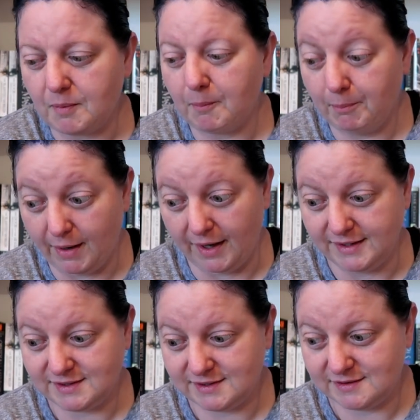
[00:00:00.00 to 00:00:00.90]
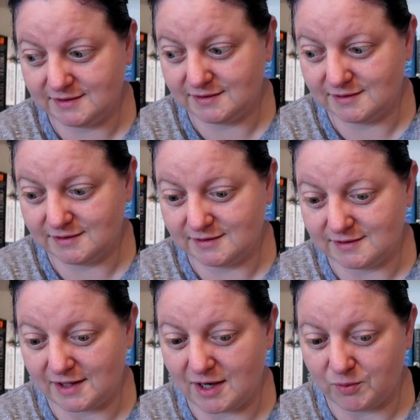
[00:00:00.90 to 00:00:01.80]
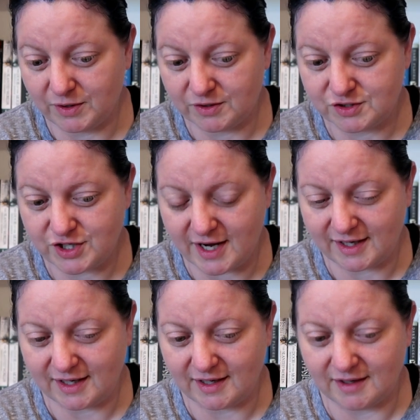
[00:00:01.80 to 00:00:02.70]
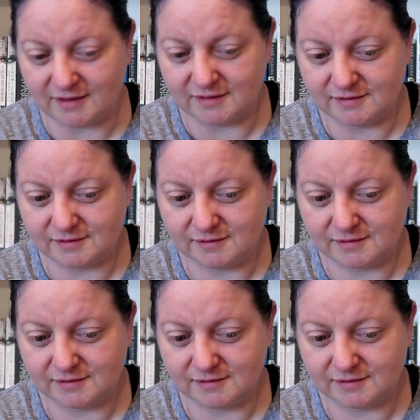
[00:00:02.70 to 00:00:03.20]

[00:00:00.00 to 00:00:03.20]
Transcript: But I will check in